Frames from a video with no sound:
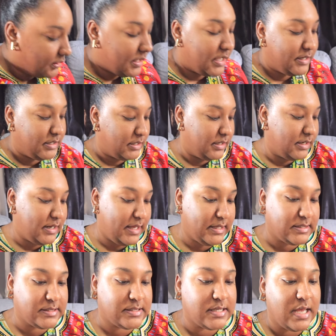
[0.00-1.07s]
then
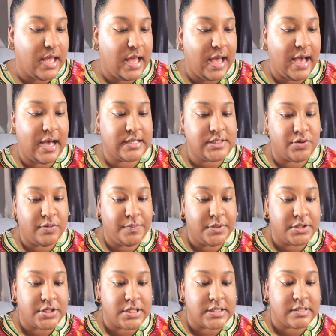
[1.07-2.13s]
next I had to
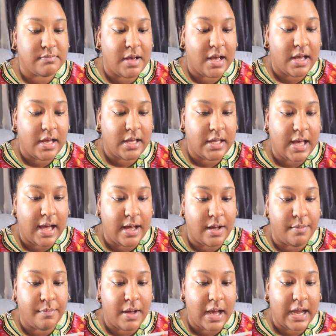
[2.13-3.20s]
repurchase my
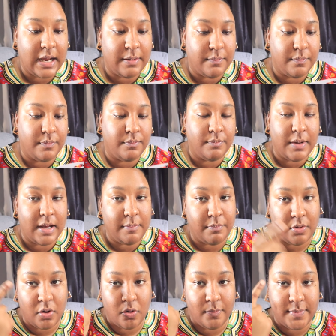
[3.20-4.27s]
my
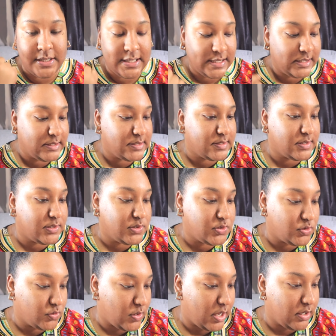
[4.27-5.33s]
brow blades.
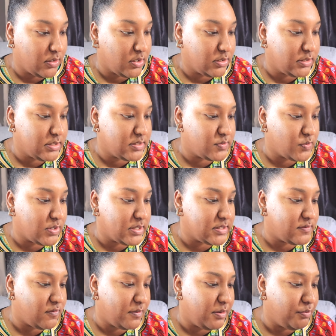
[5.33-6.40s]
So I got this one, is
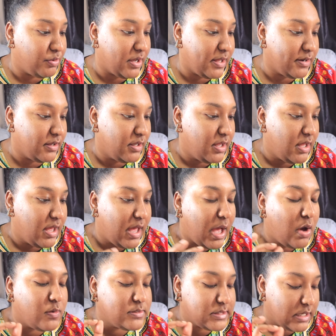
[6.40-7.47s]
from the brand, I
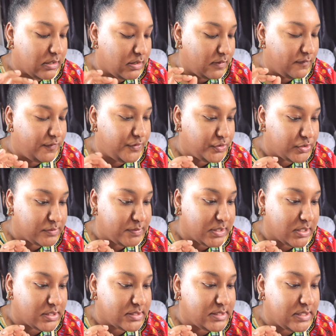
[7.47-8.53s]
always get confused
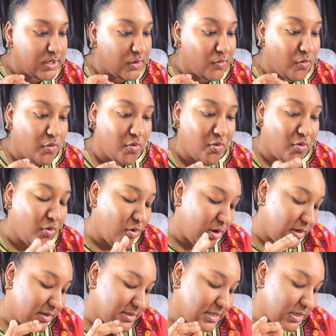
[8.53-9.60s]
because the O
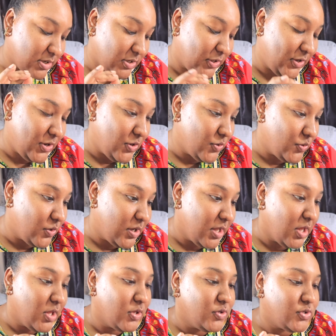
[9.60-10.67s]
looks like a Q,
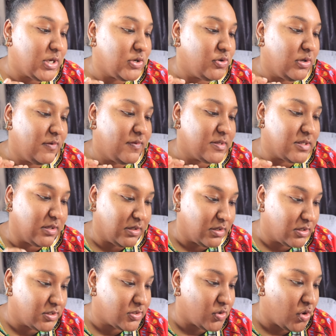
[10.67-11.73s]
so I don't know if it's
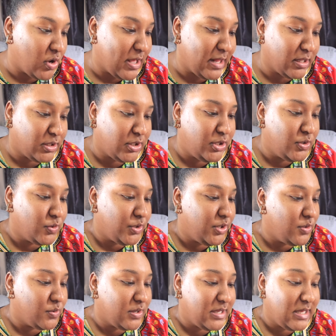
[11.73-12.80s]
looks or
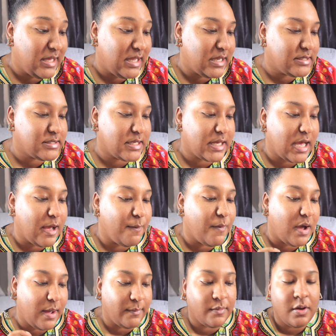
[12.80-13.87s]
LQQKS. like
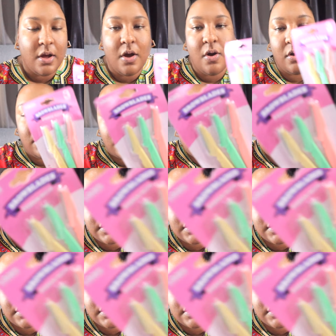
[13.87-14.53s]
I'm look at